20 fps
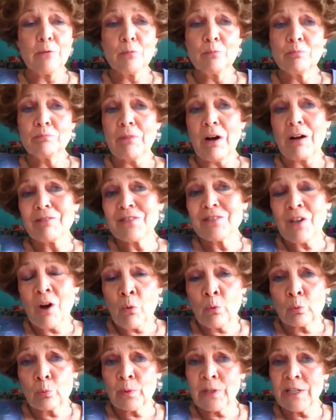who
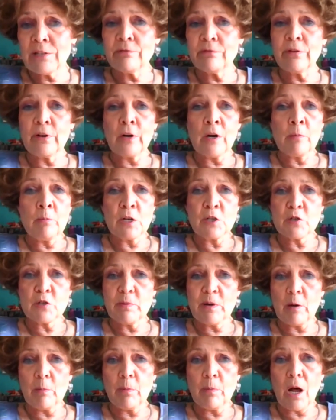don't read very much
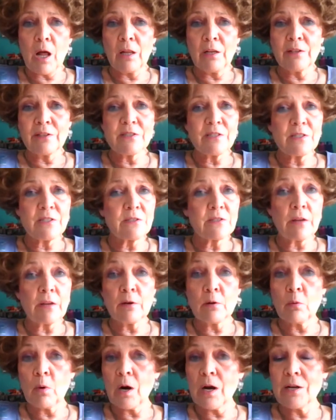about politics.
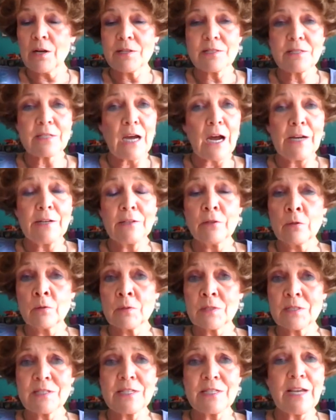Otherwise, I
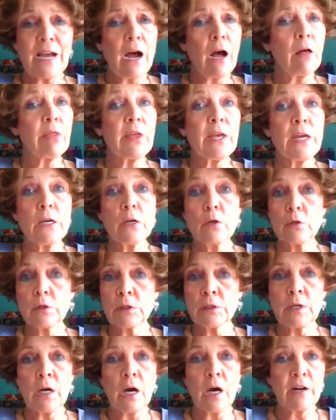don't see how they
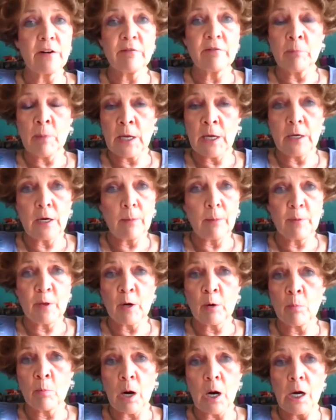could not have made up
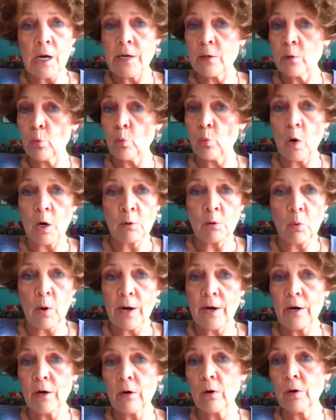their mind one
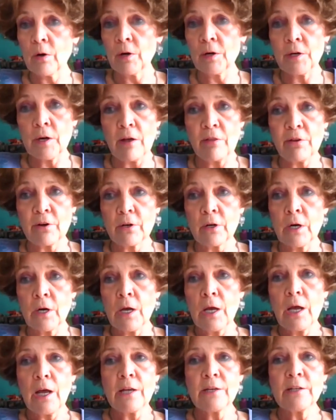way or another.
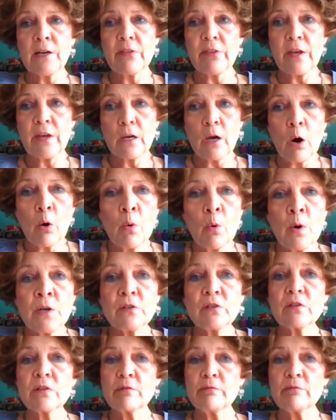And yet they go
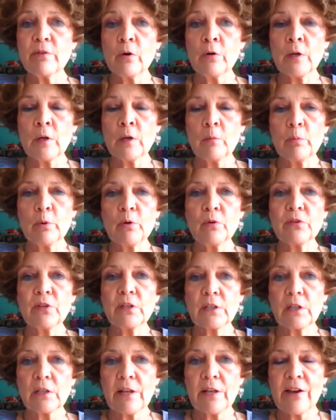into the voting booth
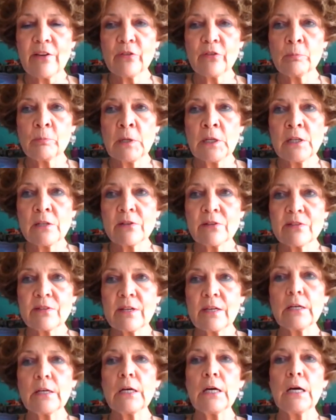at the last minute and
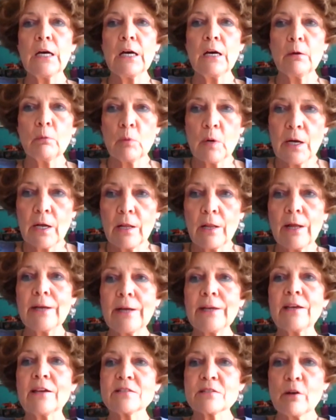say, oh, well,
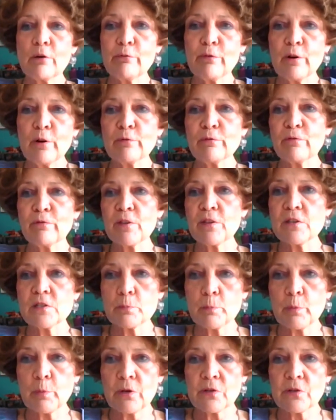I guess I'll vote for this